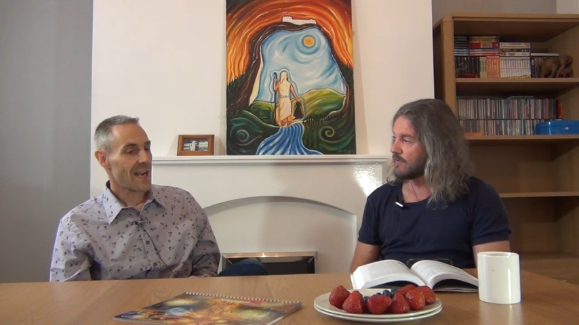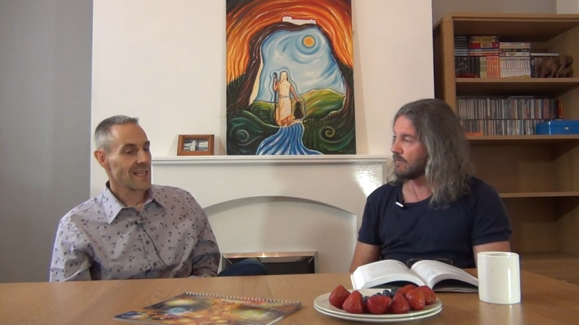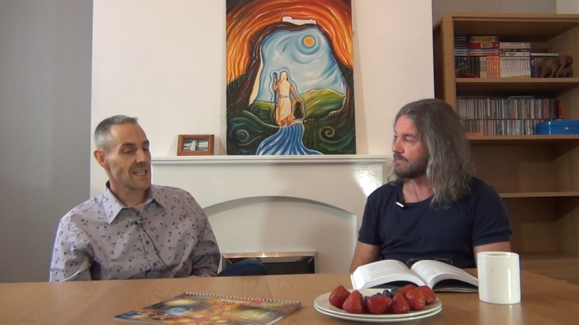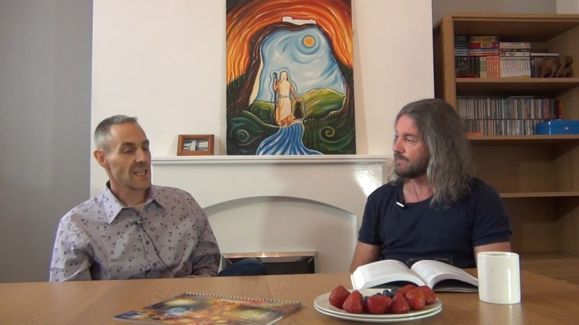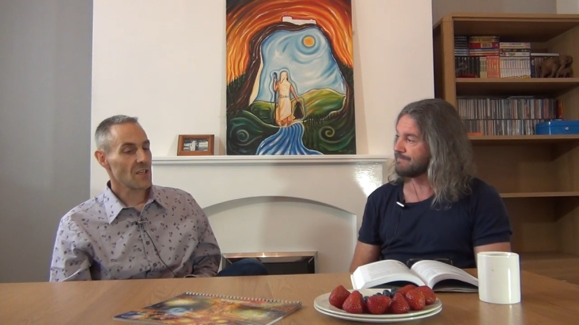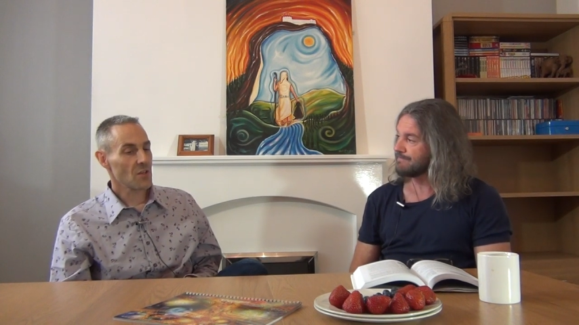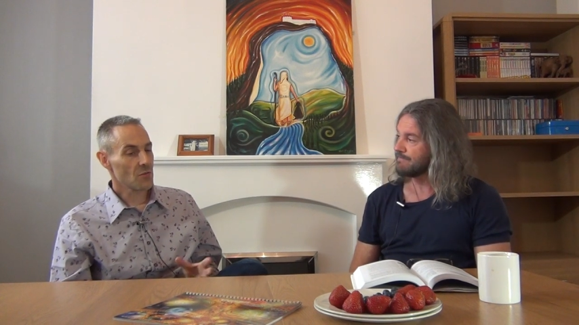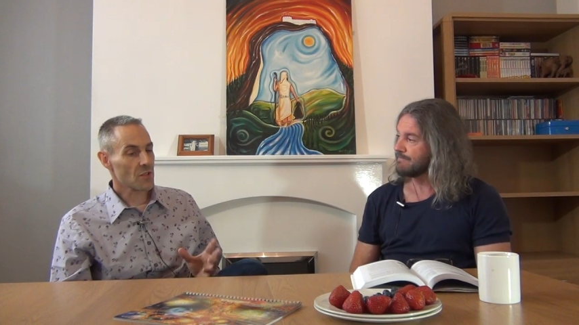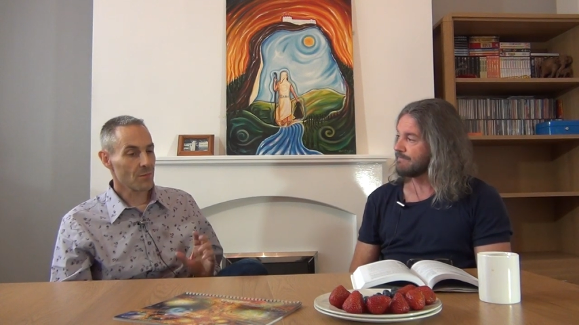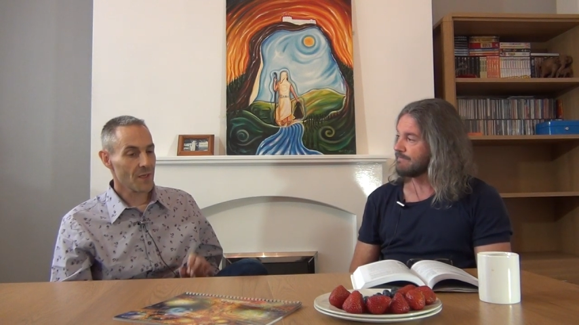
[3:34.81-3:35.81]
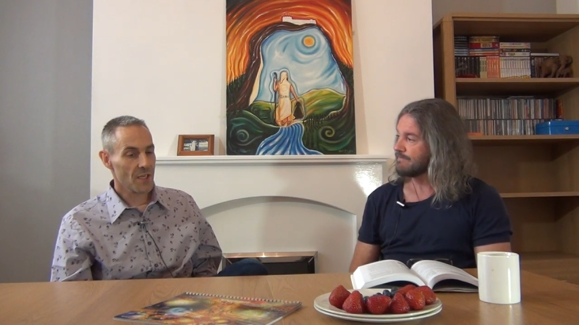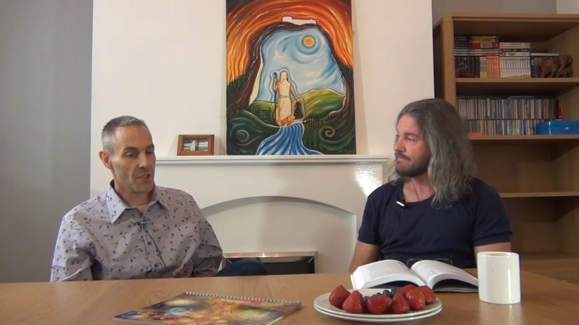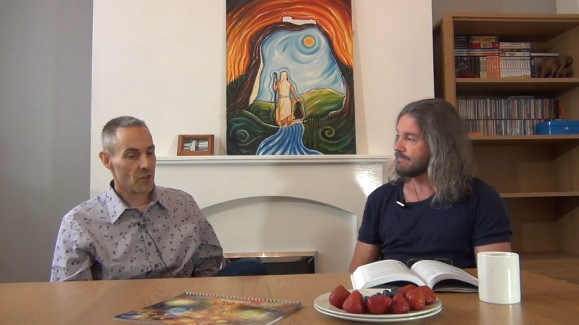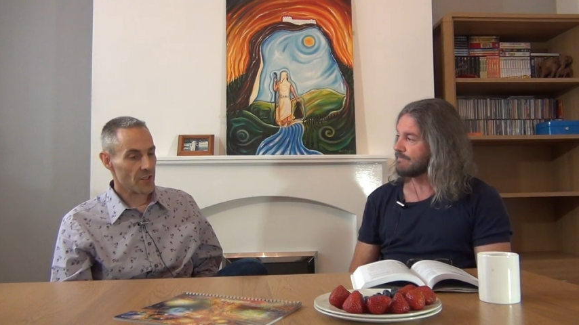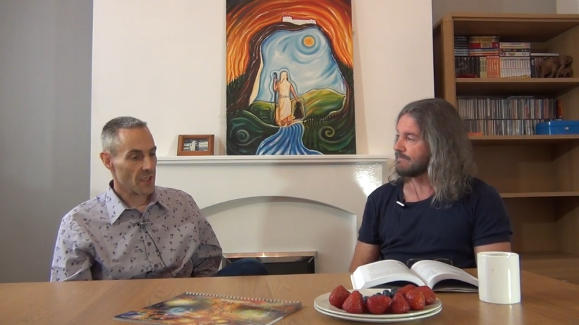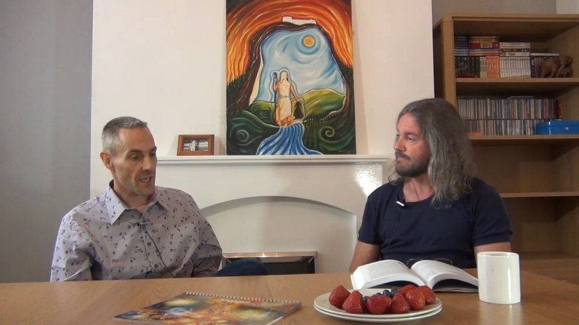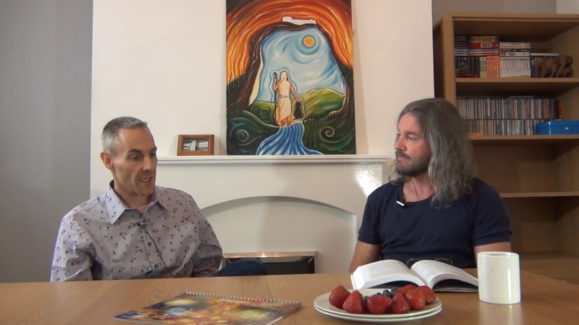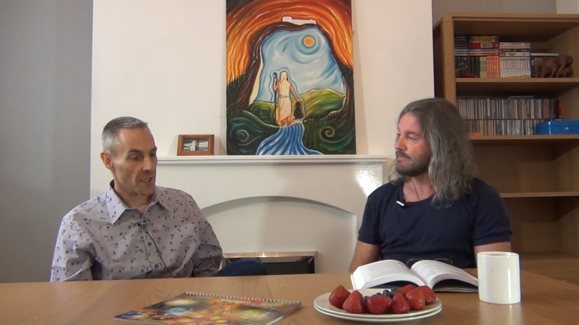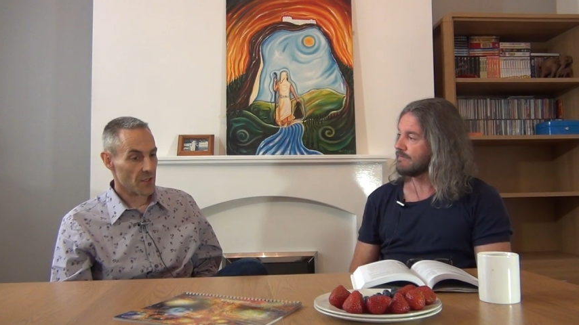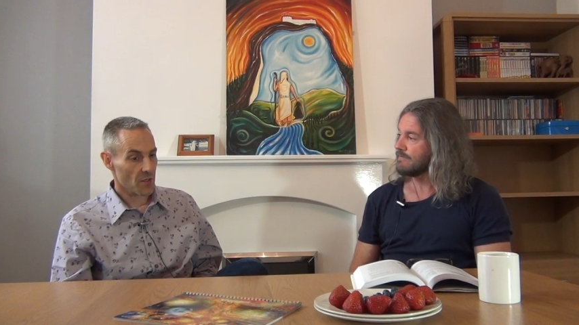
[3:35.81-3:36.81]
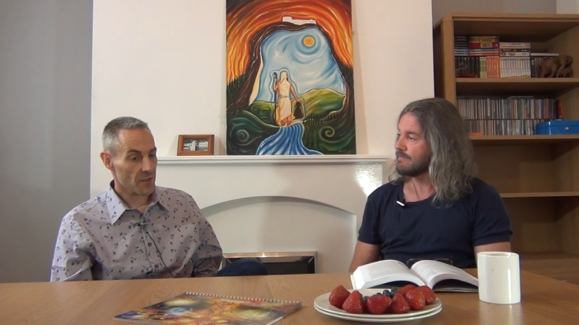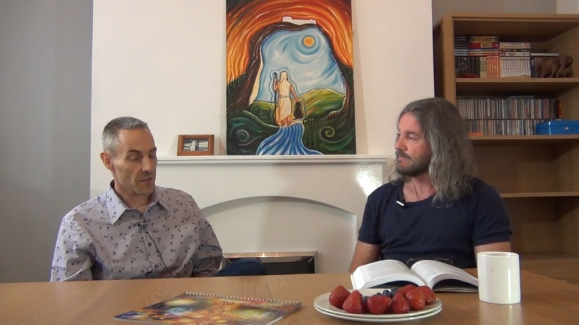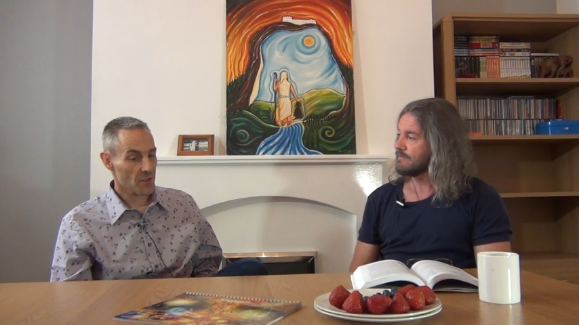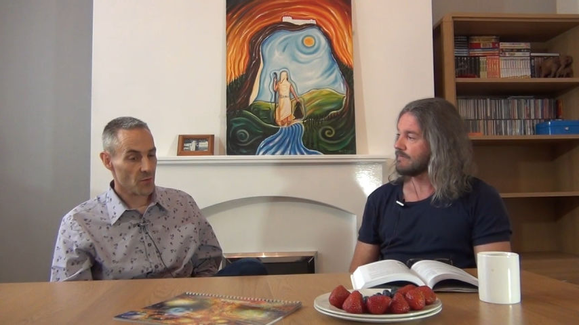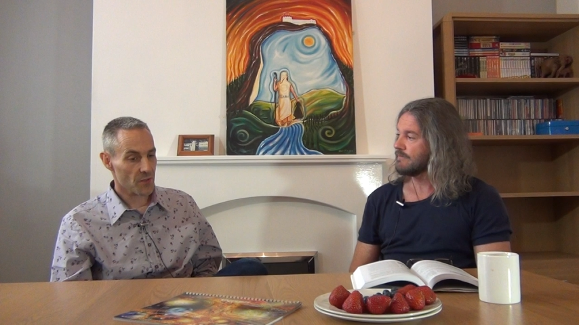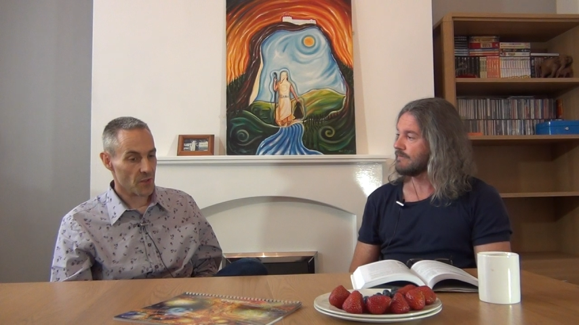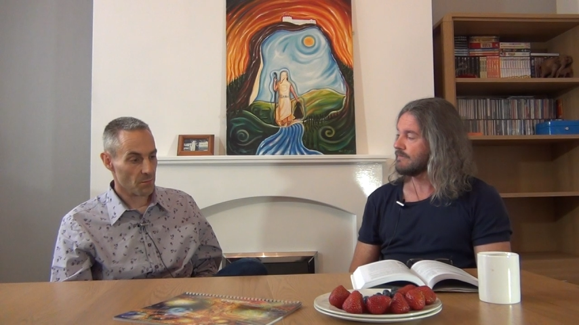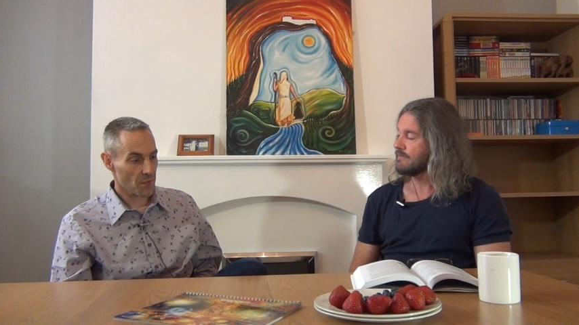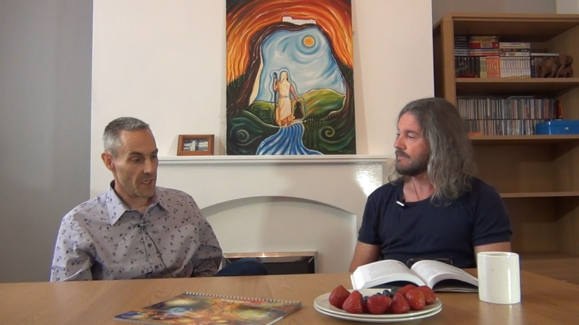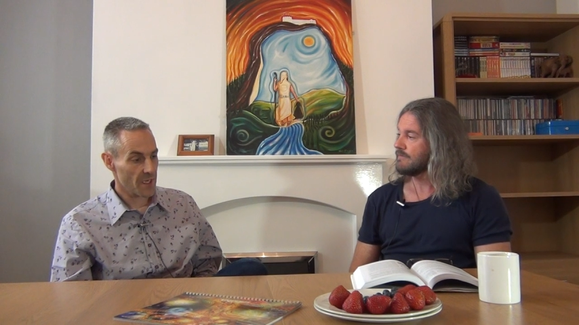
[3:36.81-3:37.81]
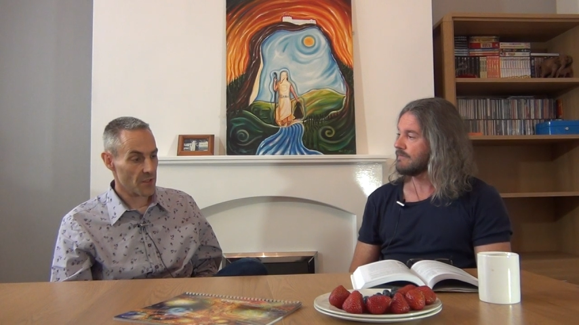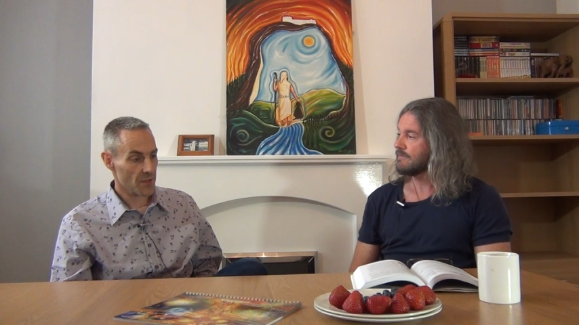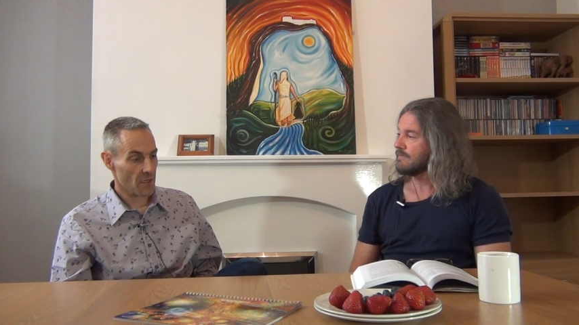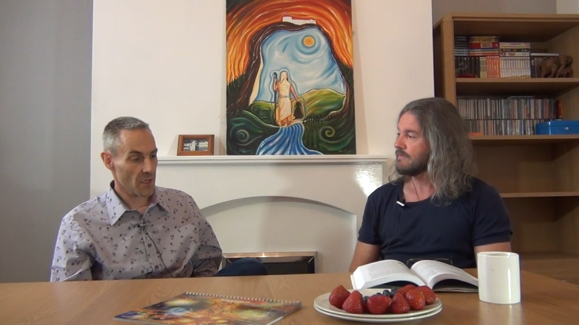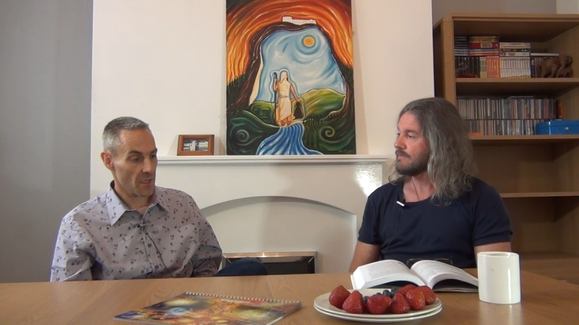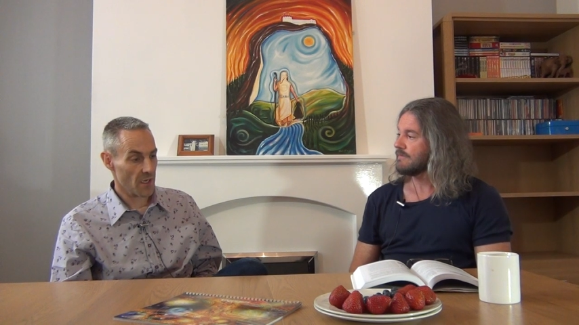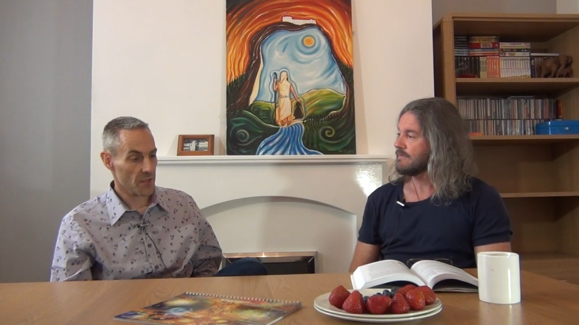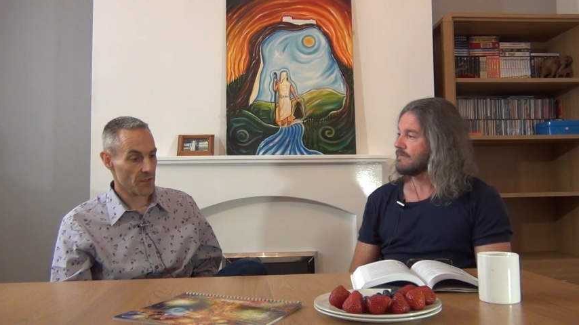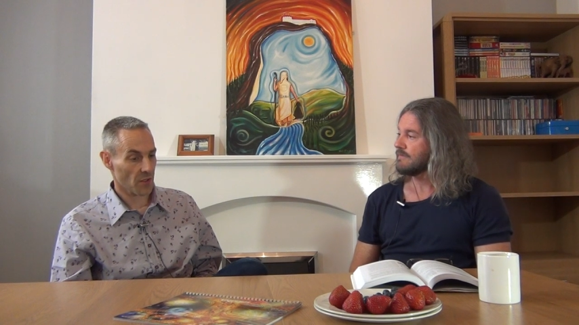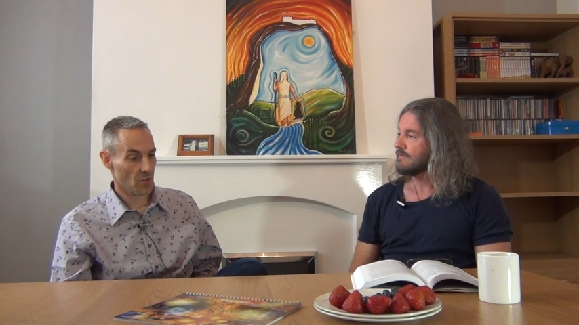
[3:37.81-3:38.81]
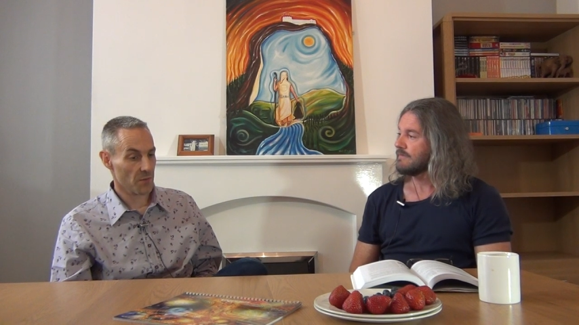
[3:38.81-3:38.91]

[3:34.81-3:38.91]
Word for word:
Speaker 1: you told me an interesting anecdote, and this was a number of years uh, years ago.